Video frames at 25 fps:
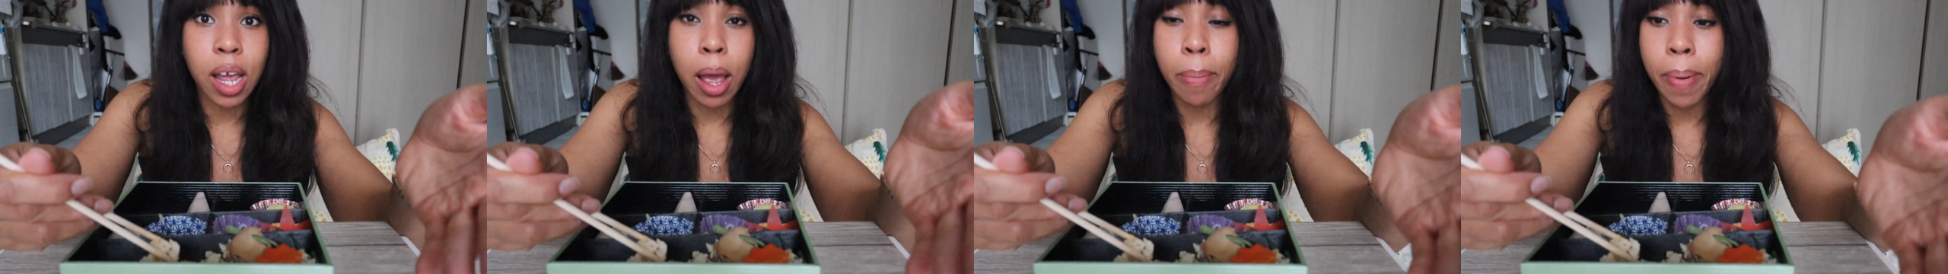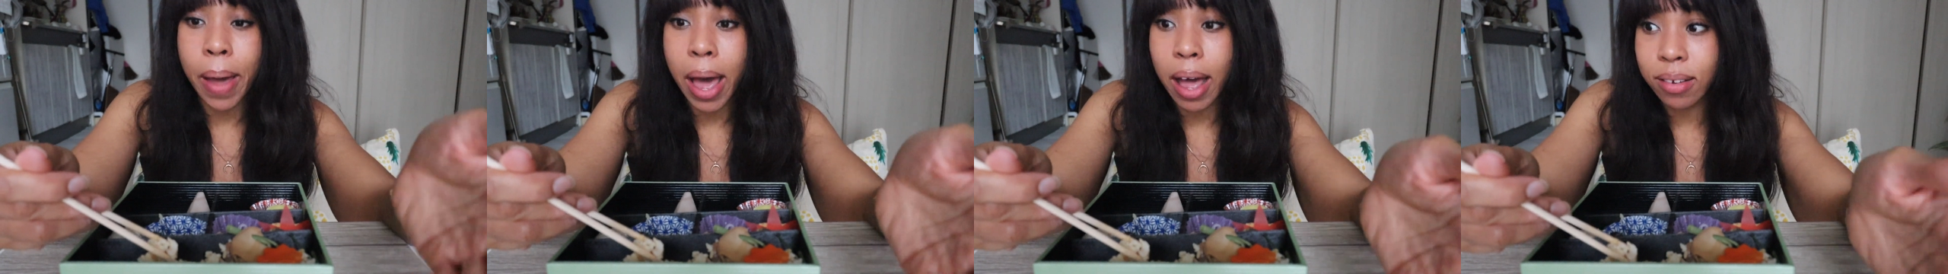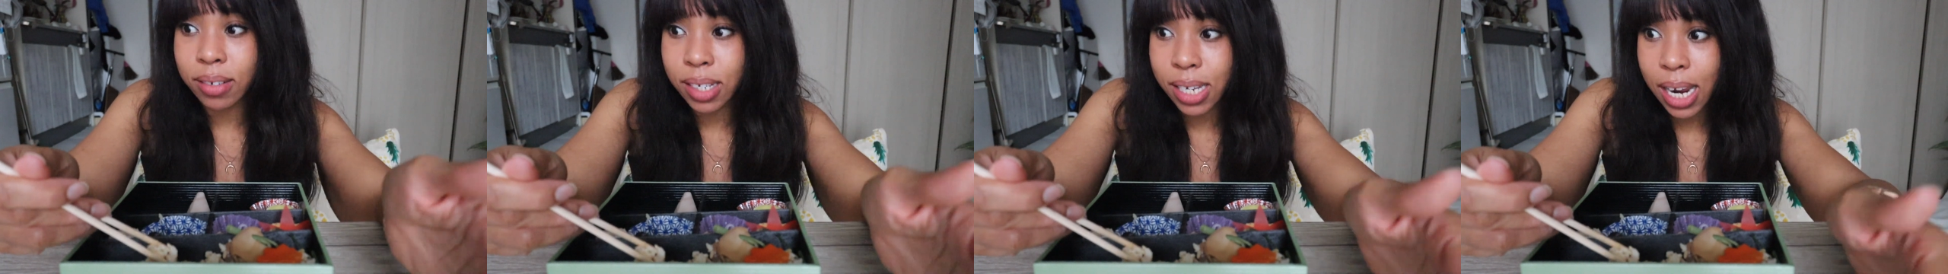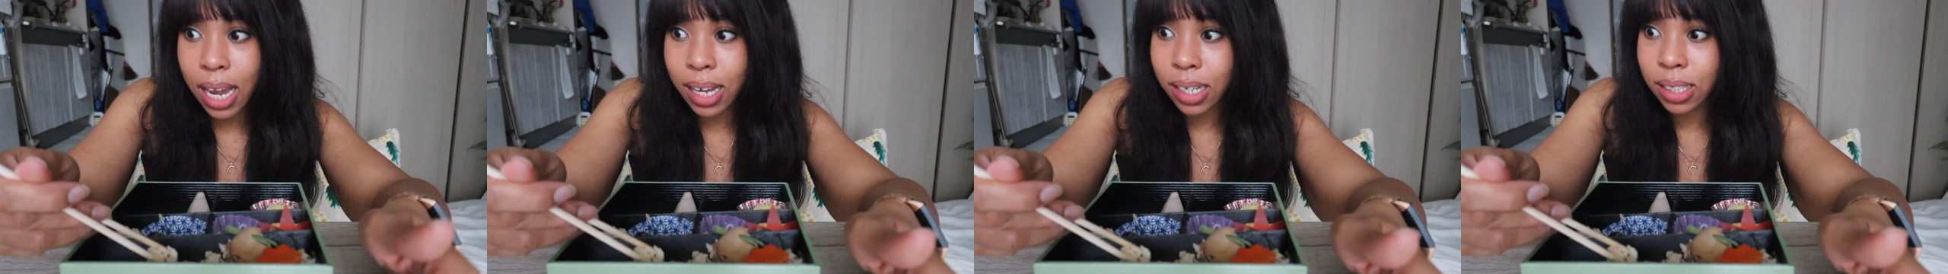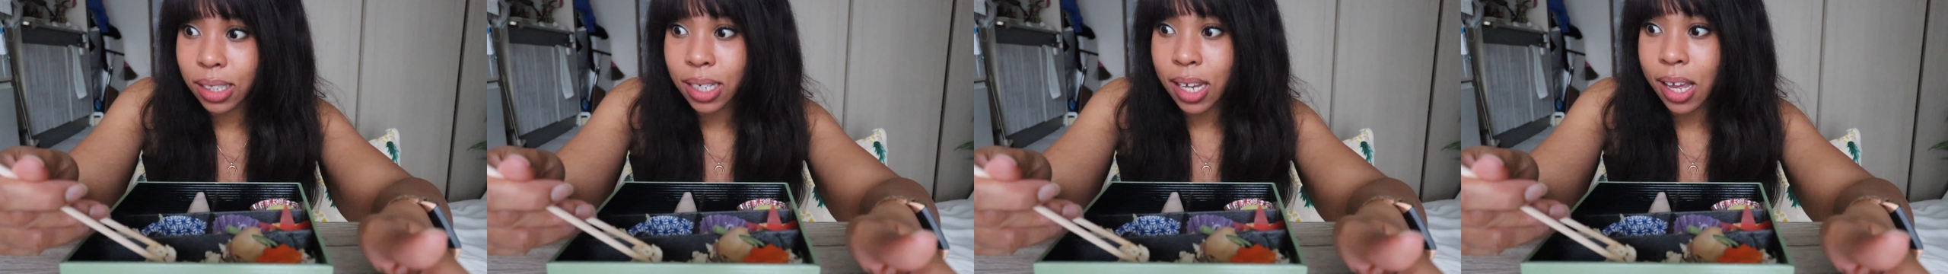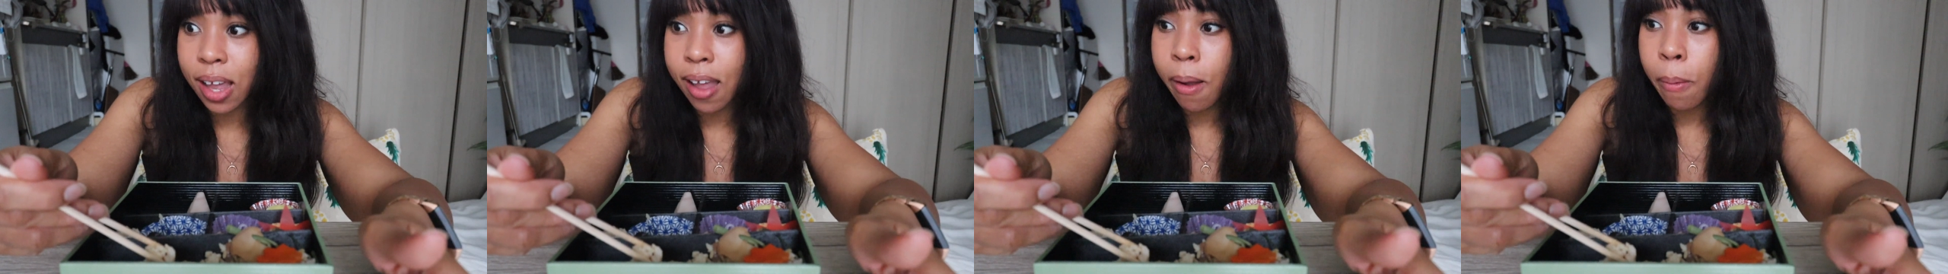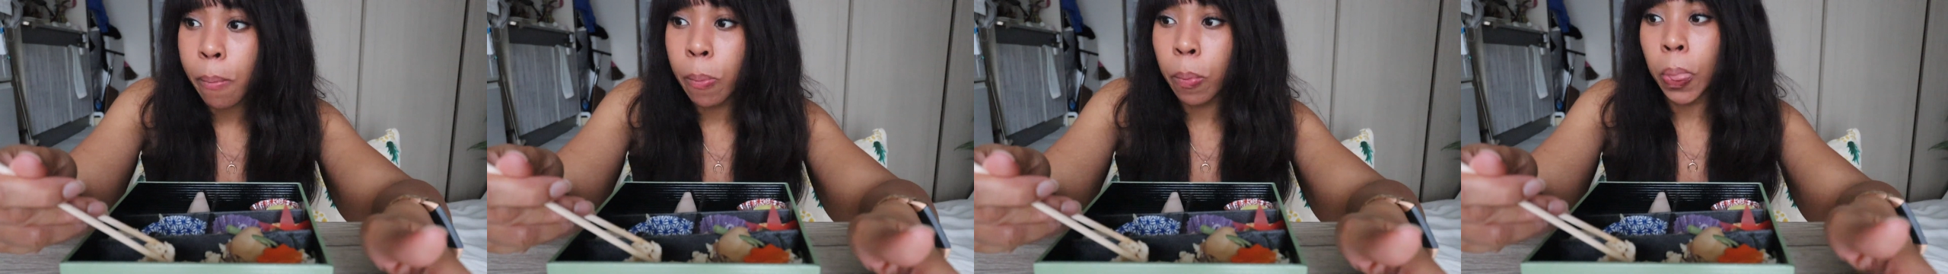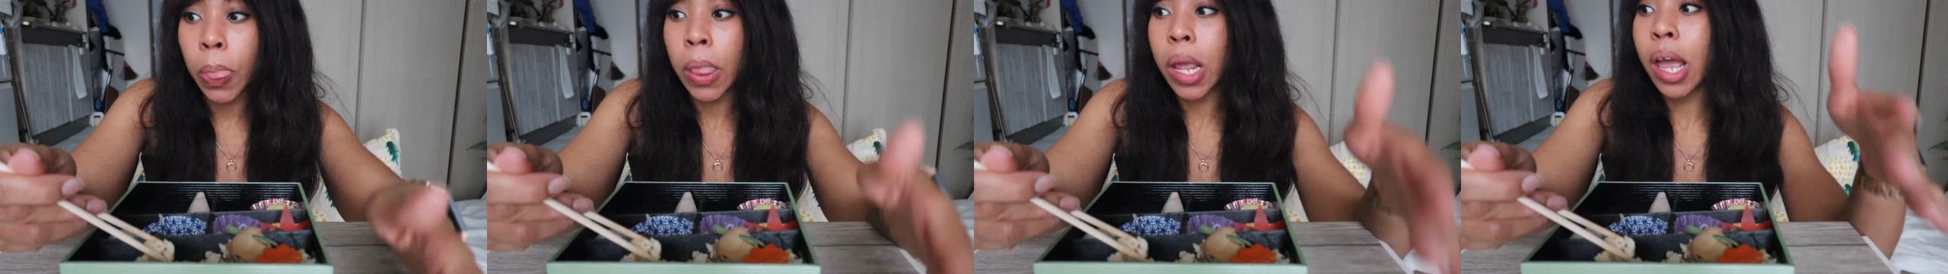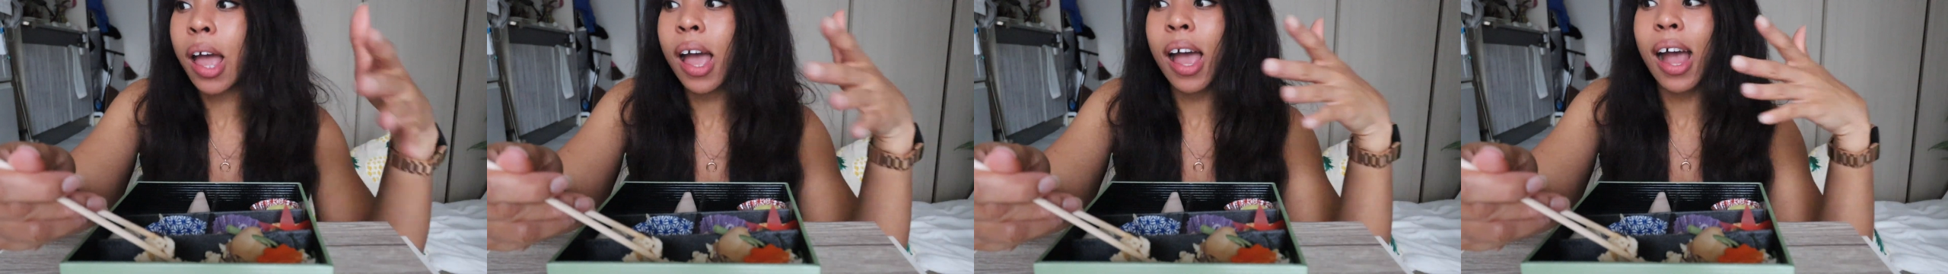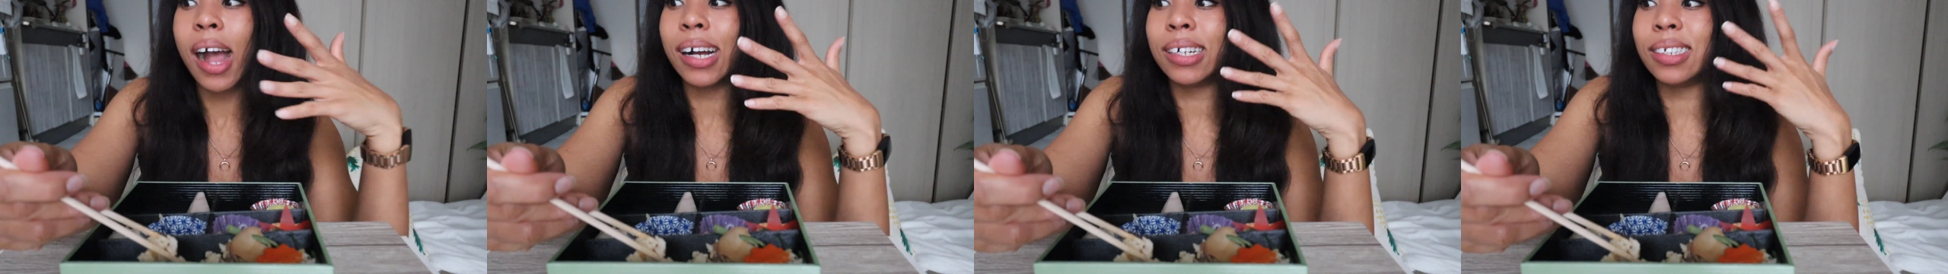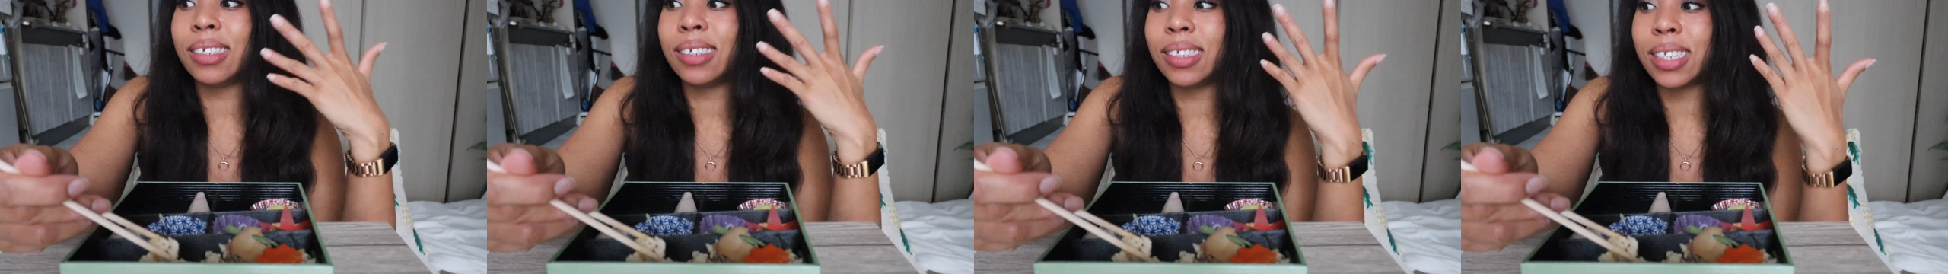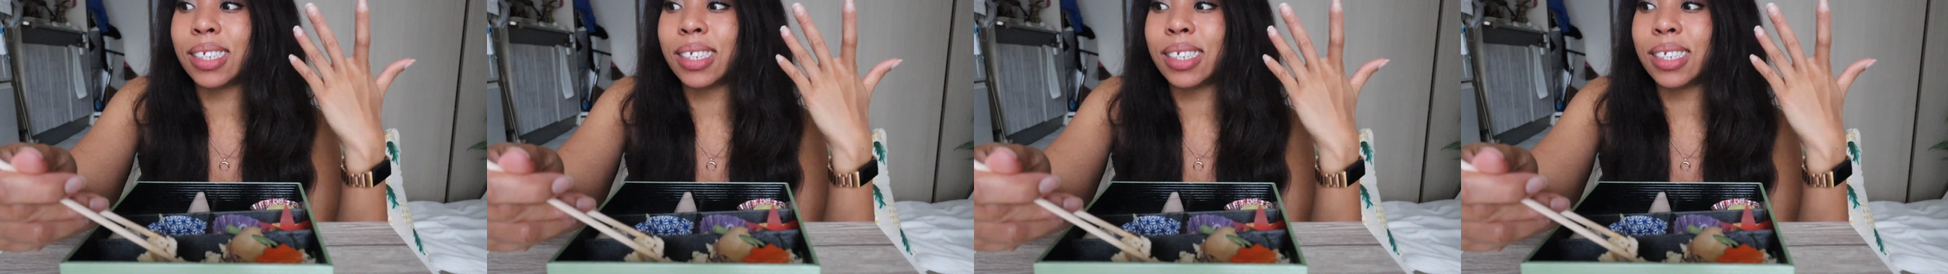about dating and